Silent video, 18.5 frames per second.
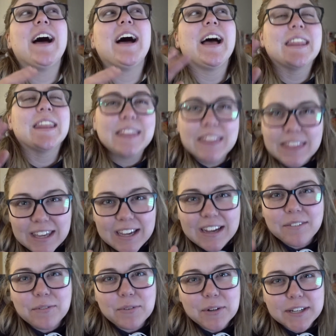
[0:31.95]
I
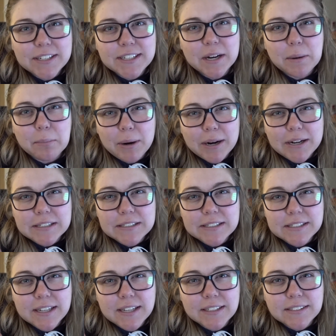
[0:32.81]
think I'm gonna take a
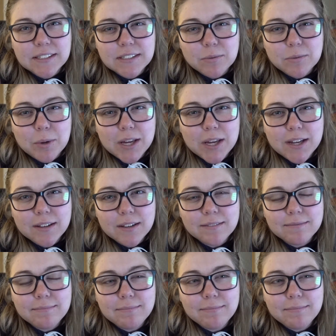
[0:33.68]
pregnancy test this week.